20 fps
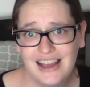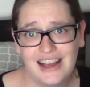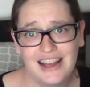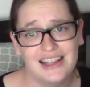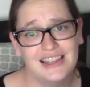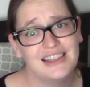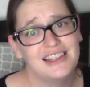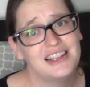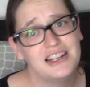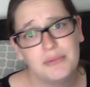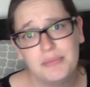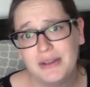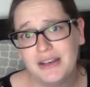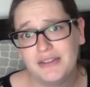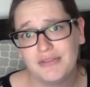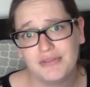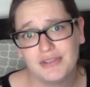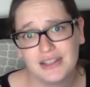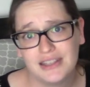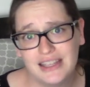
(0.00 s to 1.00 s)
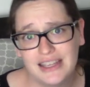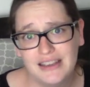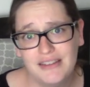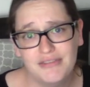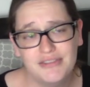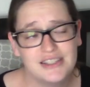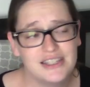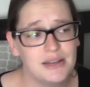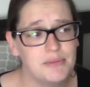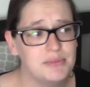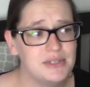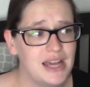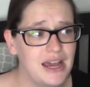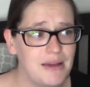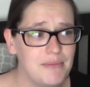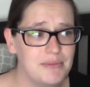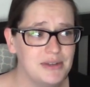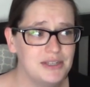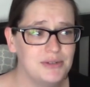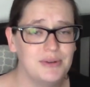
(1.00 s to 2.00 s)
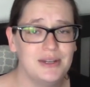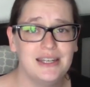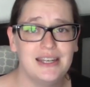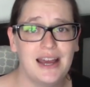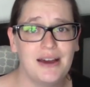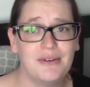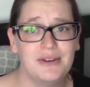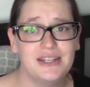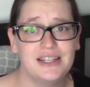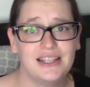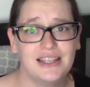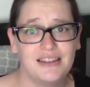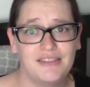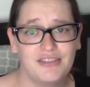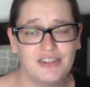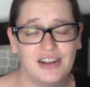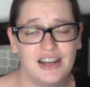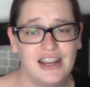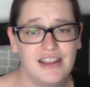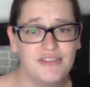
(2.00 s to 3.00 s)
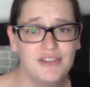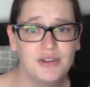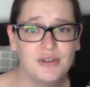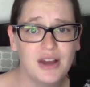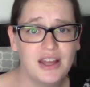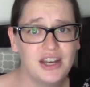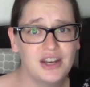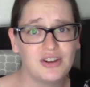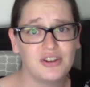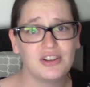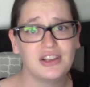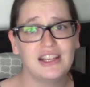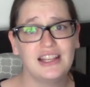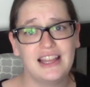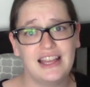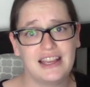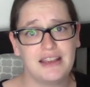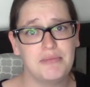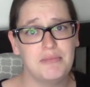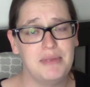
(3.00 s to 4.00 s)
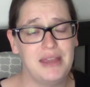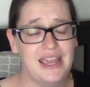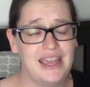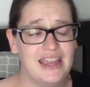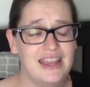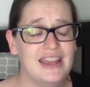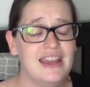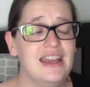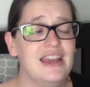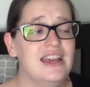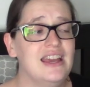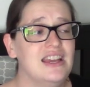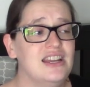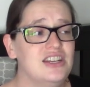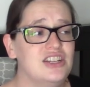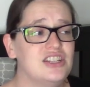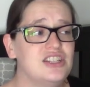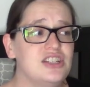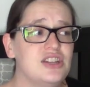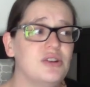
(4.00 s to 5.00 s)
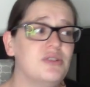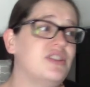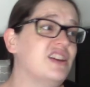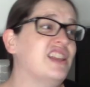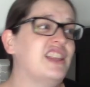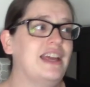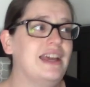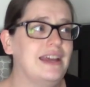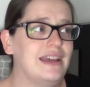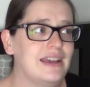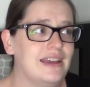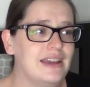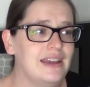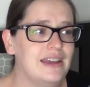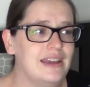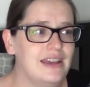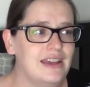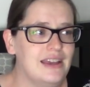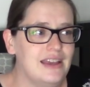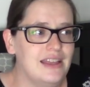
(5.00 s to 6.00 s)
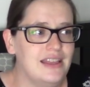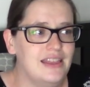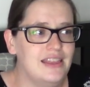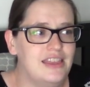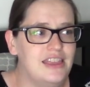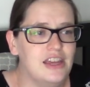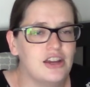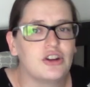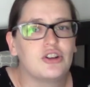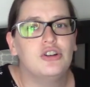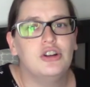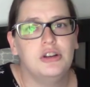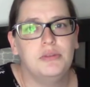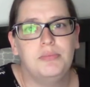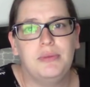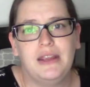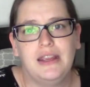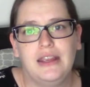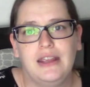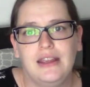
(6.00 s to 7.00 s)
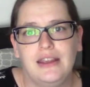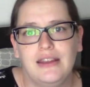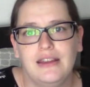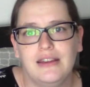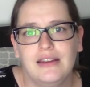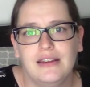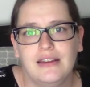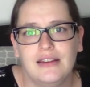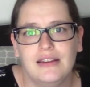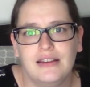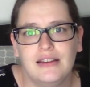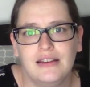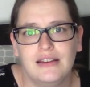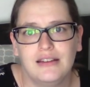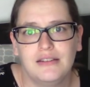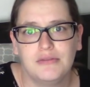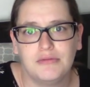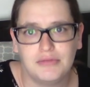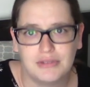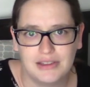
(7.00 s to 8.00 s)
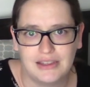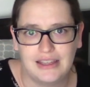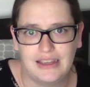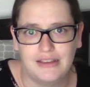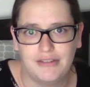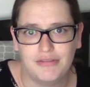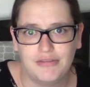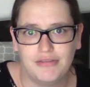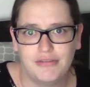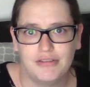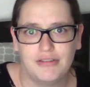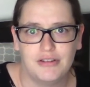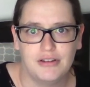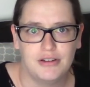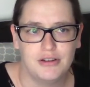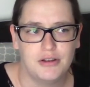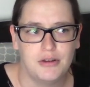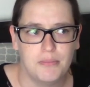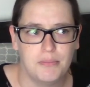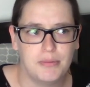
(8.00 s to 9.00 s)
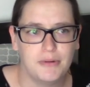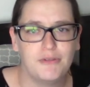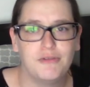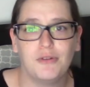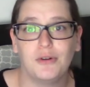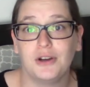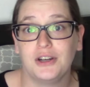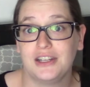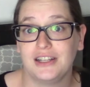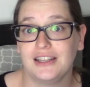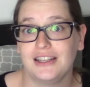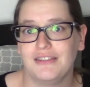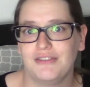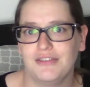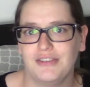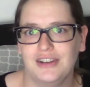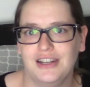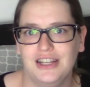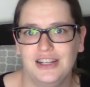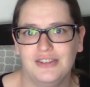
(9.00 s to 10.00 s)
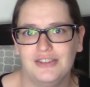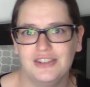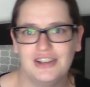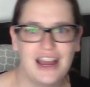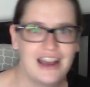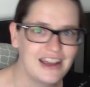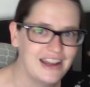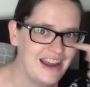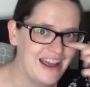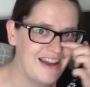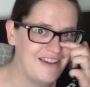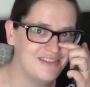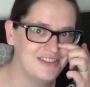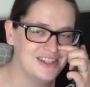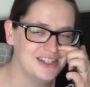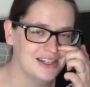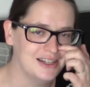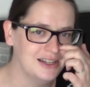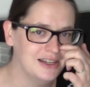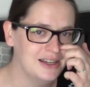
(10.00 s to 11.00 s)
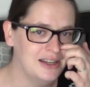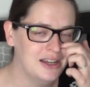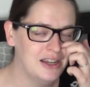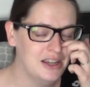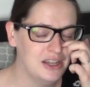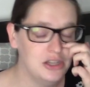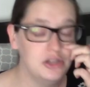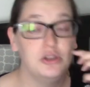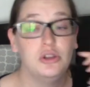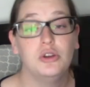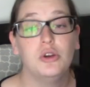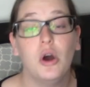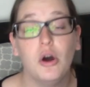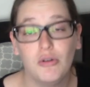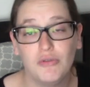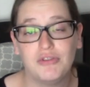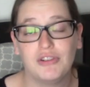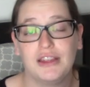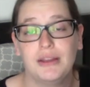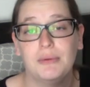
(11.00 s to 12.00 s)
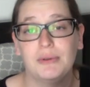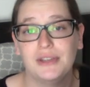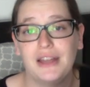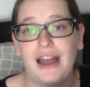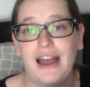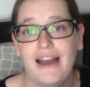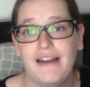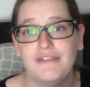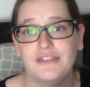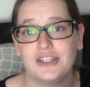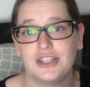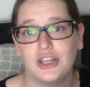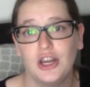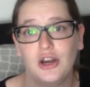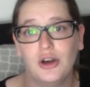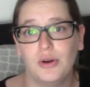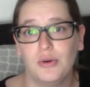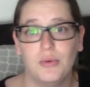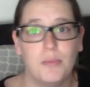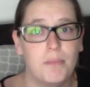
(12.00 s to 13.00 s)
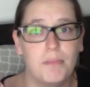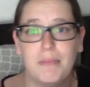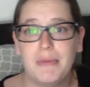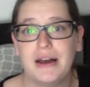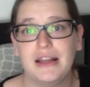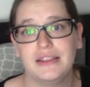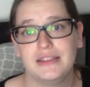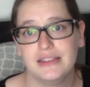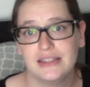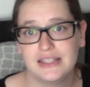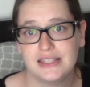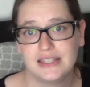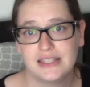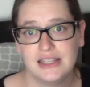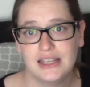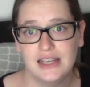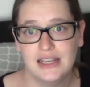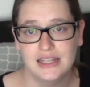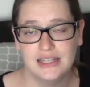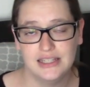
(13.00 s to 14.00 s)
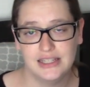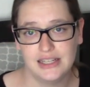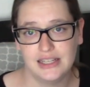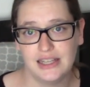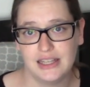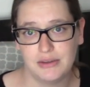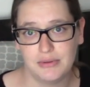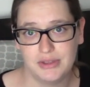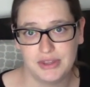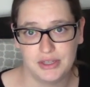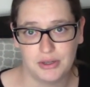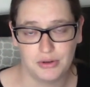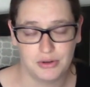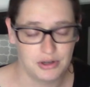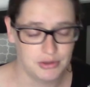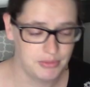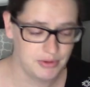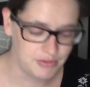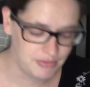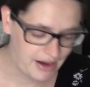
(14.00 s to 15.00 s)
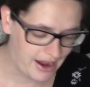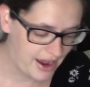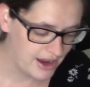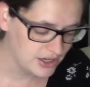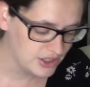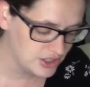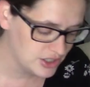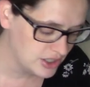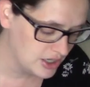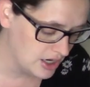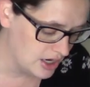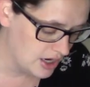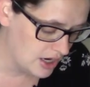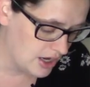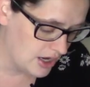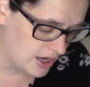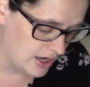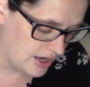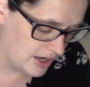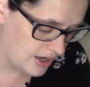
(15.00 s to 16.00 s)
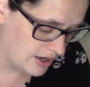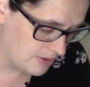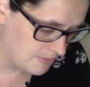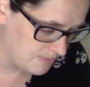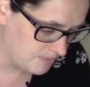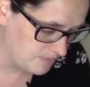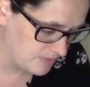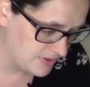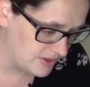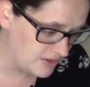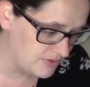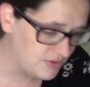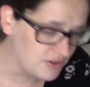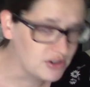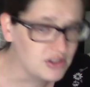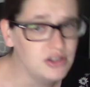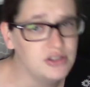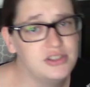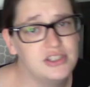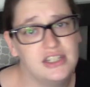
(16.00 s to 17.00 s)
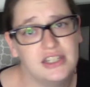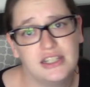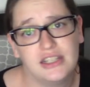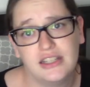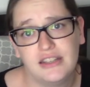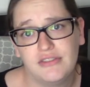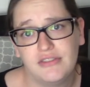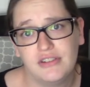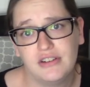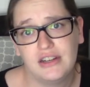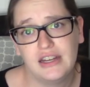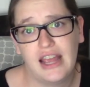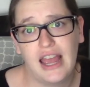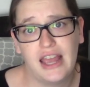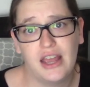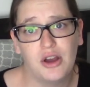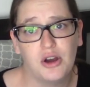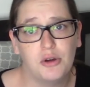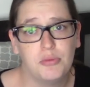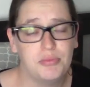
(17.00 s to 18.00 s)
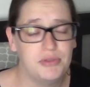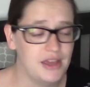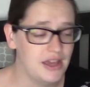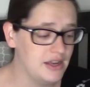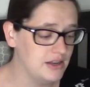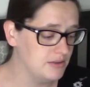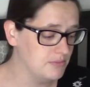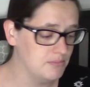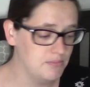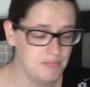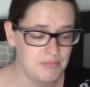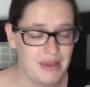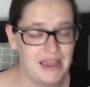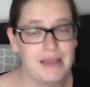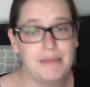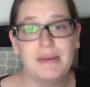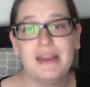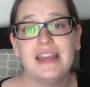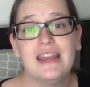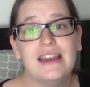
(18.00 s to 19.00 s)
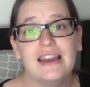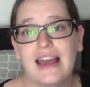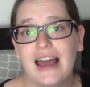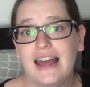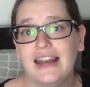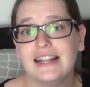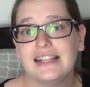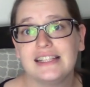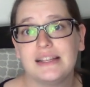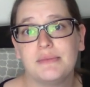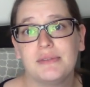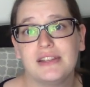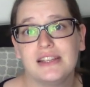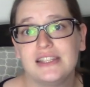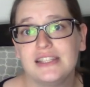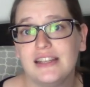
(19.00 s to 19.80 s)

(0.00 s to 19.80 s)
a little bit of relief sometime between now and delivery. If you got it early like me, just know that, like, there could be relief before delivery. You're not going to have to, you hopefully will not have to go months dealing with the horrible rash. Um, if you're close to delivery, I hope that maybe adding some of this